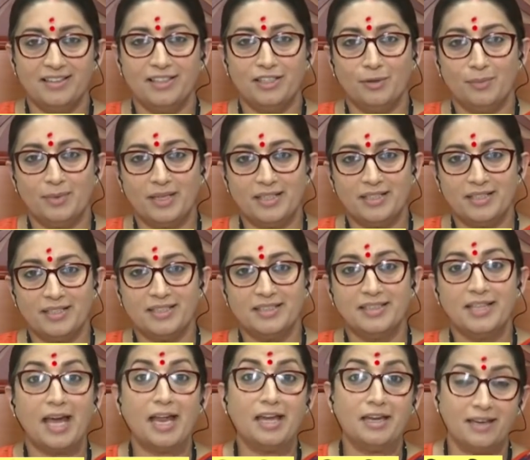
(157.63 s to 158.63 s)
the Amethi
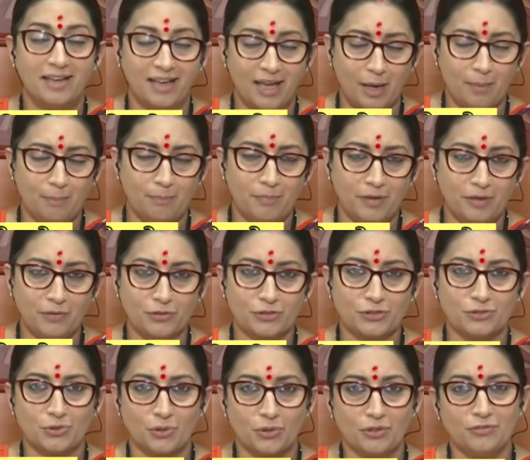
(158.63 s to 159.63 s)
then MP
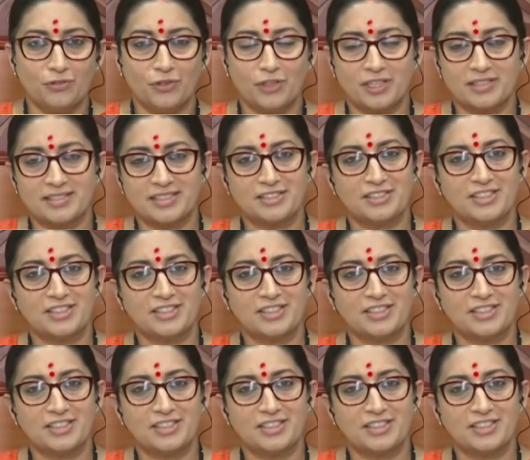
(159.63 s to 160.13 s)
was known for his